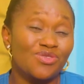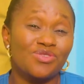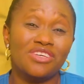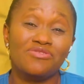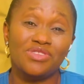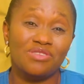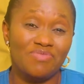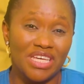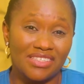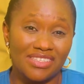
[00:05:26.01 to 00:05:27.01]
To give you the
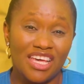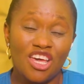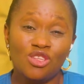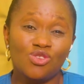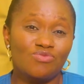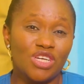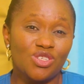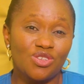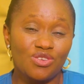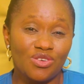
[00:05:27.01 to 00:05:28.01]
best, to make
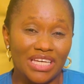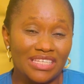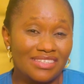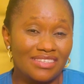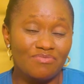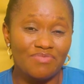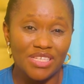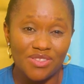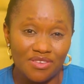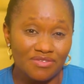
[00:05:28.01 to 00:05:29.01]
sure you're getting the
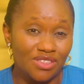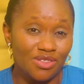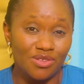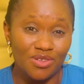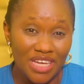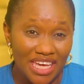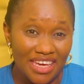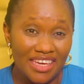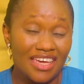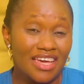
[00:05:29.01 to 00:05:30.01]
best of the donor egg,